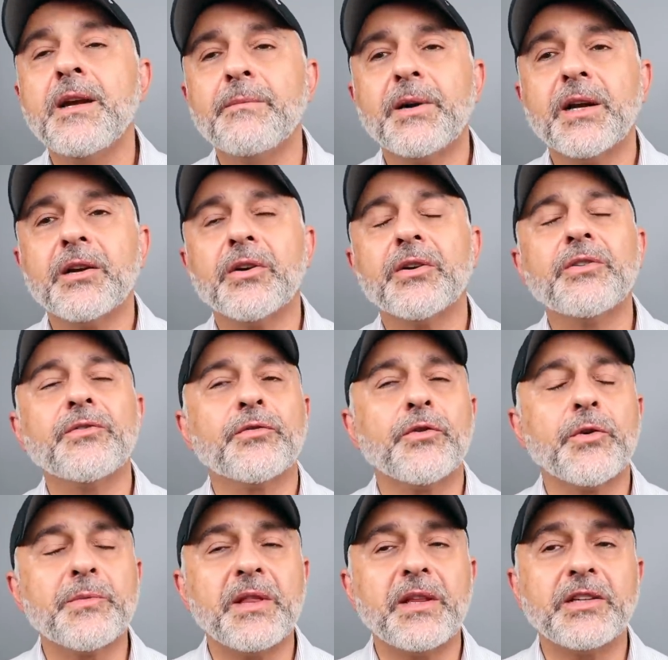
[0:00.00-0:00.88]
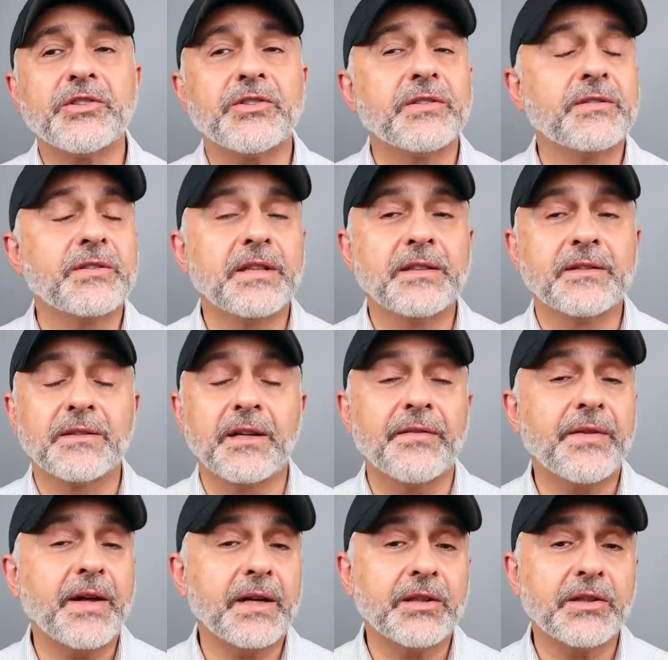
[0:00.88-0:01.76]
but current formulation is
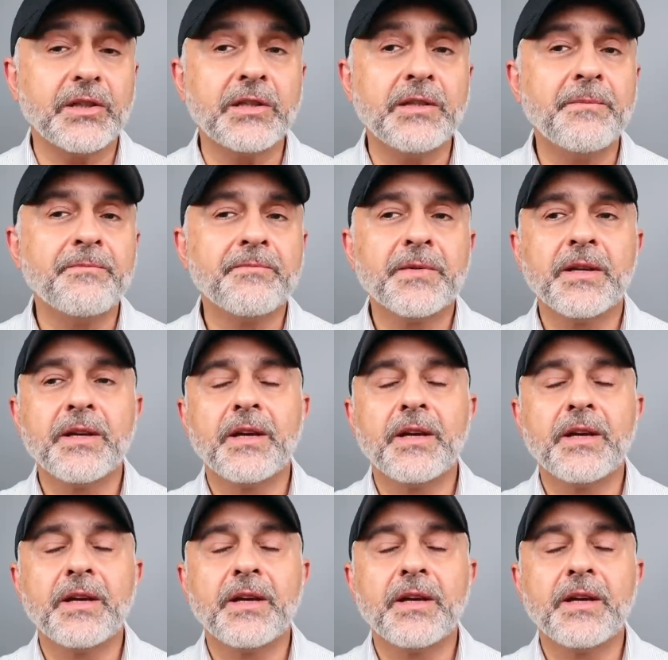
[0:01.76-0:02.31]
not that good.